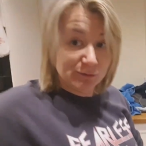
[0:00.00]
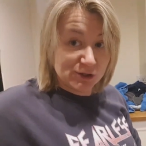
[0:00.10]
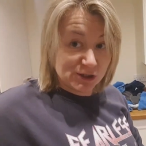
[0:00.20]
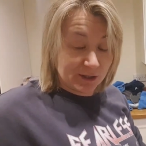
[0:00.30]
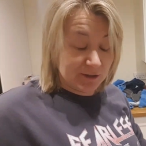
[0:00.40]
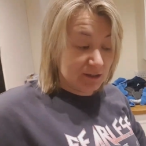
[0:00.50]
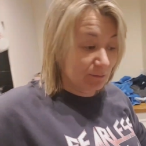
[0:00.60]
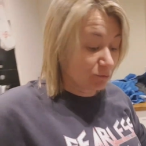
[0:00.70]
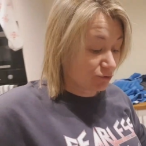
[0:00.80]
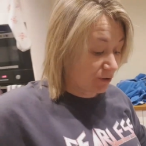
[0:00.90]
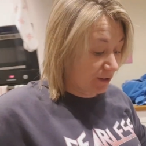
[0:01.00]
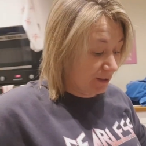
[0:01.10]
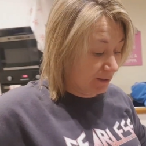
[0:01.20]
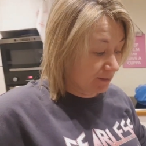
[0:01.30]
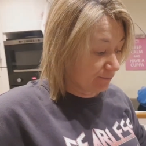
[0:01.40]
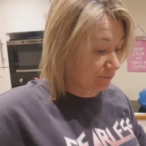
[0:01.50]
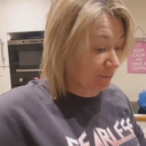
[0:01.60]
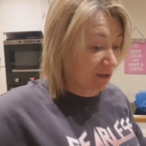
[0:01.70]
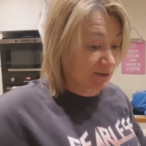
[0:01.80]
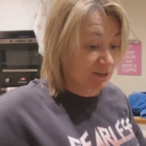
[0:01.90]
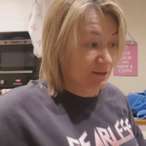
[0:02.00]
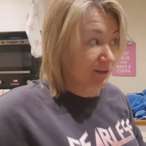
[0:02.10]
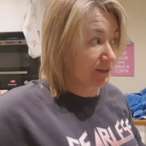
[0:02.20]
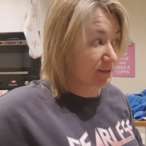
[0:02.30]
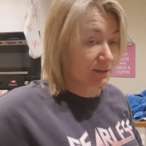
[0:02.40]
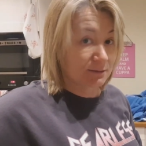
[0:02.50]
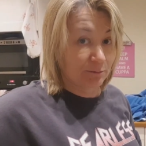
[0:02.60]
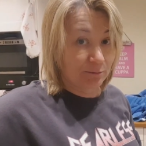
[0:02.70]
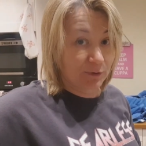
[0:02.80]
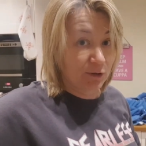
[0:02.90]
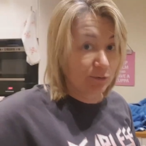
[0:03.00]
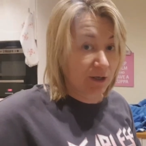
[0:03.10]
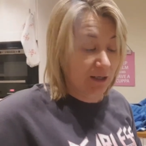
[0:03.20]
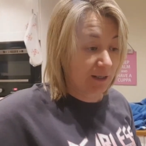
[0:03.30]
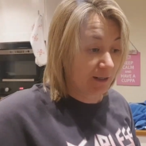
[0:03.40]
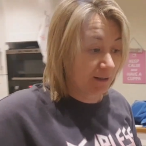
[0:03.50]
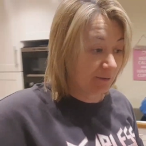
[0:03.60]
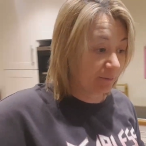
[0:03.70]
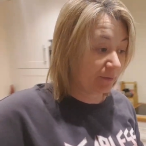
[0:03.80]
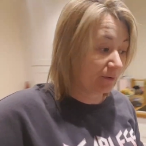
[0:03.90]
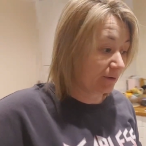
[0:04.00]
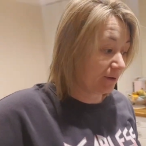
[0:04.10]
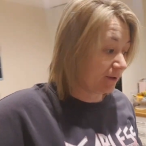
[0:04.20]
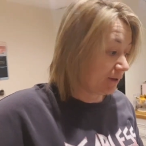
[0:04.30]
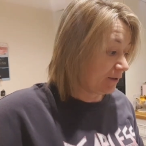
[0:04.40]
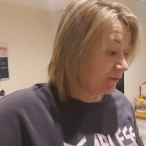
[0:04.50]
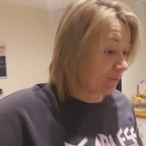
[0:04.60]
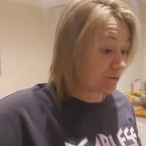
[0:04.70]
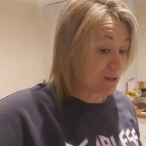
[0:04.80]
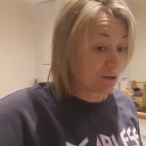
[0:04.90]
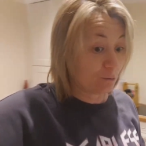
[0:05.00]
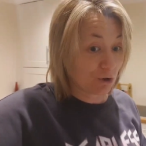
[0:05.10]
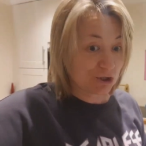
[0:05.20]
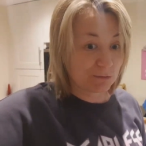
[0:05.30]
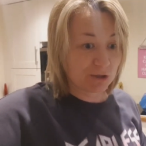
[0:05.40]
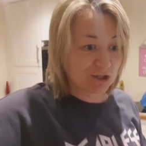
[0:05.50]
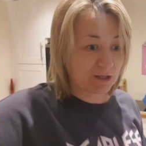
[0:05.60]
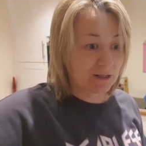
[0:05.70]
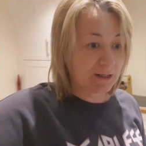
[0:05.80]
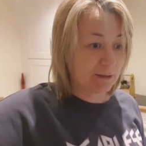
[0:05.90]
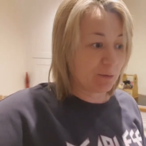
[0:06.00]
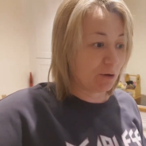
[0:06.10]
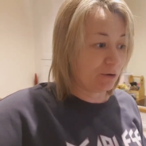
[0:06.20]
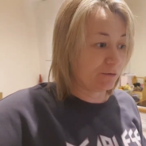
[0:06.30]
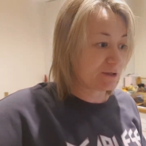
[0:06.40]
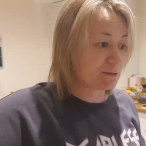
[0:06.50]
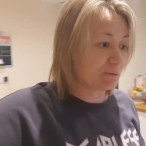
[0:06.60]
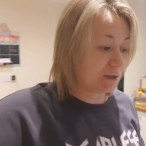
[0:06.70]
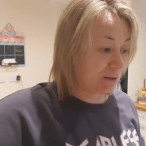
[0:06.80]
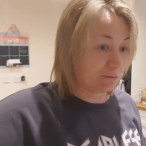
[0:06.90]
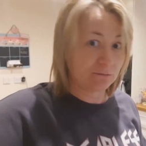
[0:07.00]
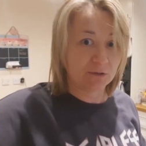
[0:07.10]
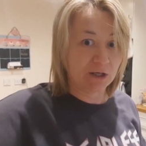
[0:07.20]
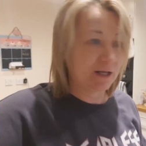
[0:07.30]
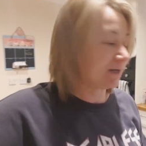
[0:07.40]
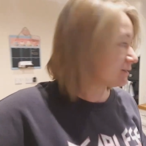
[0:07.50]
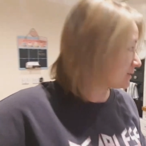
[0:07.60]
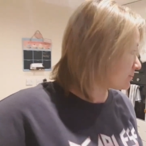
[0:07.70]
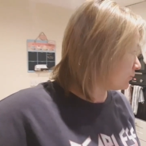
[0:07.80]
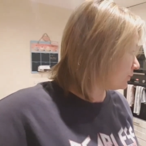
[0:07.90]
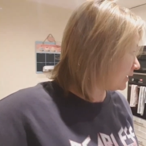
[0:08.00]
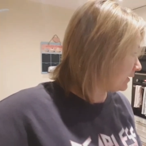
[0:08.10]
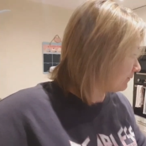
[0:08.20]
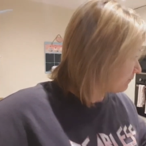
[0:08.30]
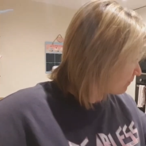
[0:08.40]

machine, in the tumble dryer from last night's puke clean up that was in the washing machine that Lee put on this um, early hours this morning,